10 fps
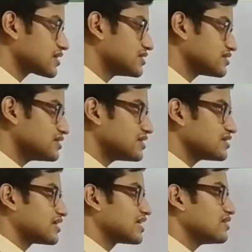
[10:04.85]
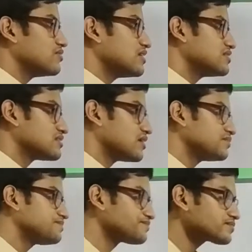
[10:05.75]
consider that Qt is a
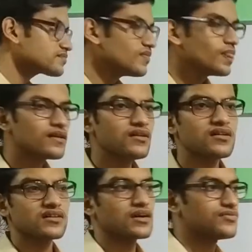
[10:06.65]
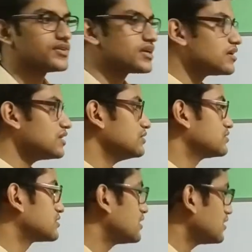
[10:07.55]
graphical
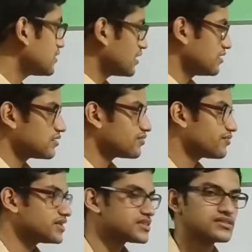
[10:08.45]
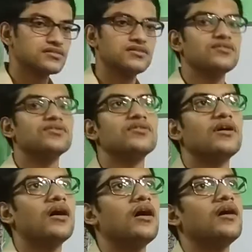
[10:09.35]
user interface
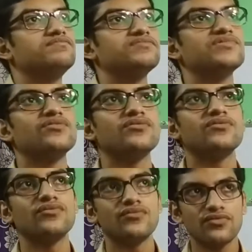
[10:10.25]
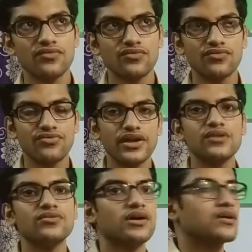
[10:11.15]
uh,
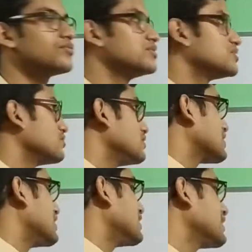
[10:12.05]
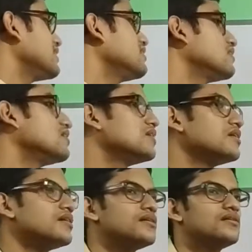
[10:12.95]
framework which will contain
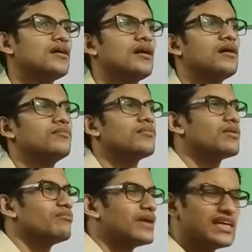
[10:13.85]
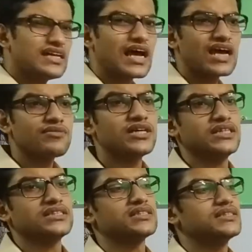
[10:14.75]
many
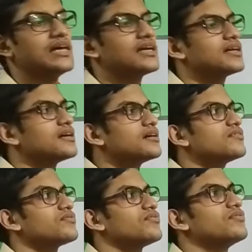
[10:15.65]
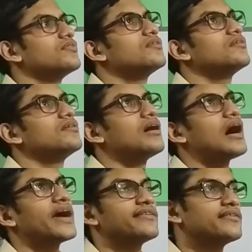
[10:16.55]
libraries that are
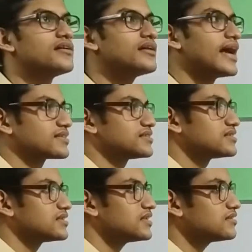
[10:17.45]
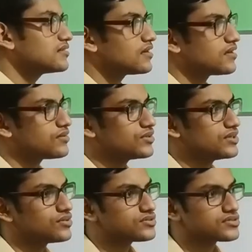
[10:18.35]
either accessing the
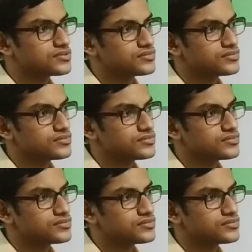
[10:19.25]
Windows